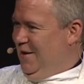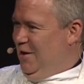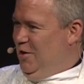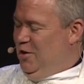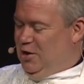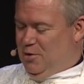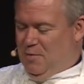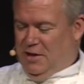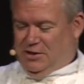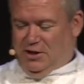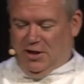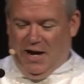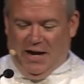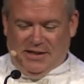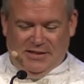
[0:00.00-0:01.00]
You can
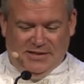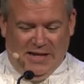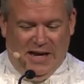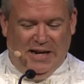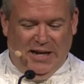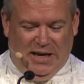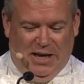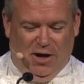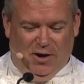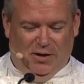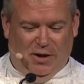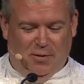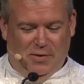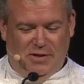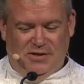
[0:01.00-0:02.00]
imagine God standing here,
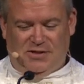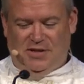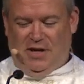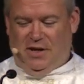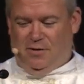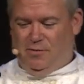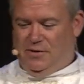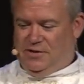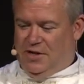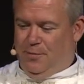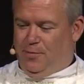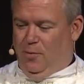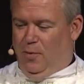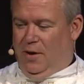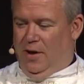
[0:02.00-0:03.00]
then we sin, we
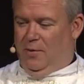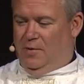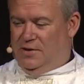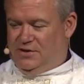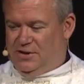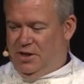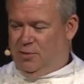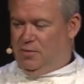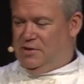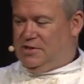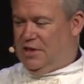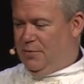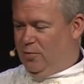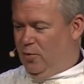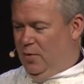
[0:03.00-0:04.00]
step away, we sin, we
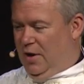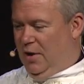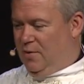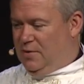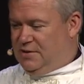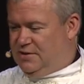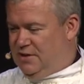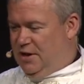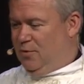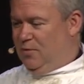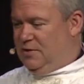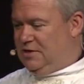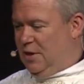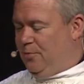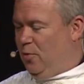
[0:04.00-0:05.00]
step away, we sin,
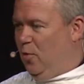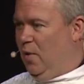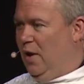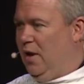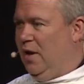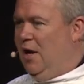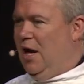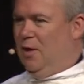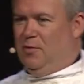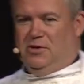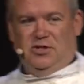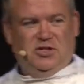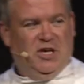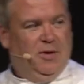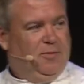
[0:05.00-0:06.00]
we step away, and we
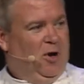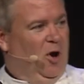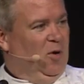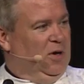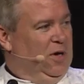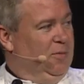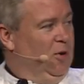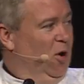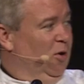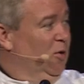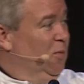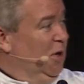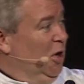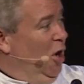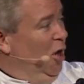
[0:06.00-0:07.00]
just keep going, keep going,
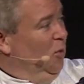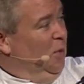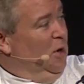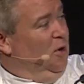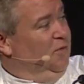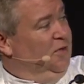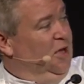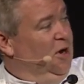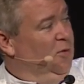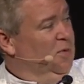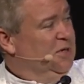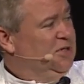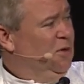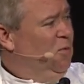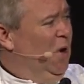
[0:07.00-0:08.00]
and we get all the way over there, and
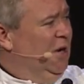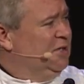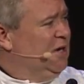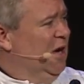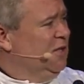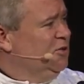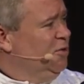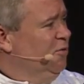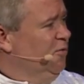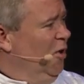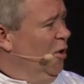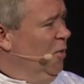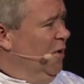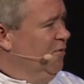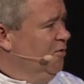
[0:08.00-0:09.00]
we say, Why is God so
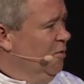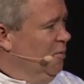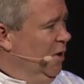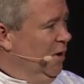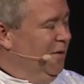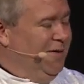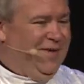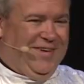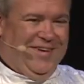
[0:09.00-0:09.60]
far away from me?